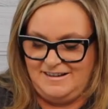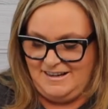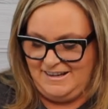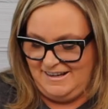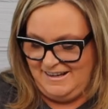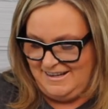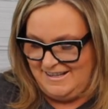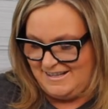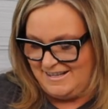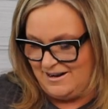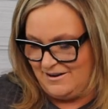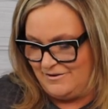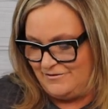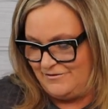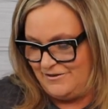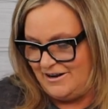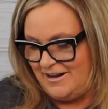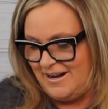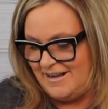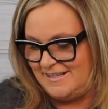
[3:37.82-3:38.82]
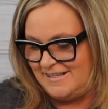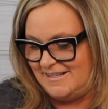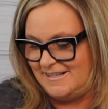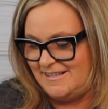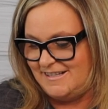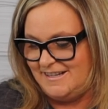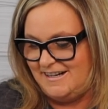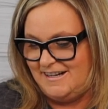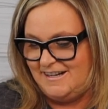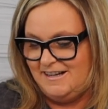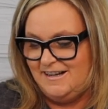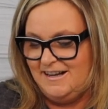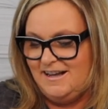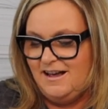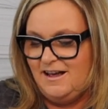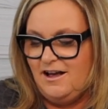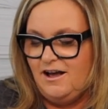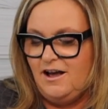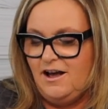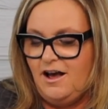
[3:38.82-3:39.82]
It's hard for you guys to see.
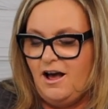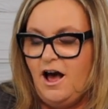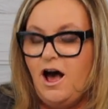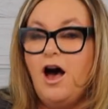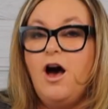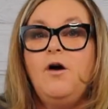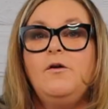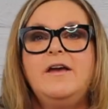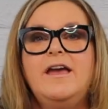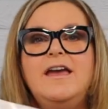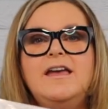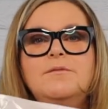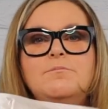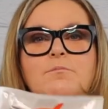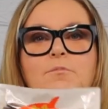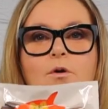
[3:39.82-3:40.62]
Okay,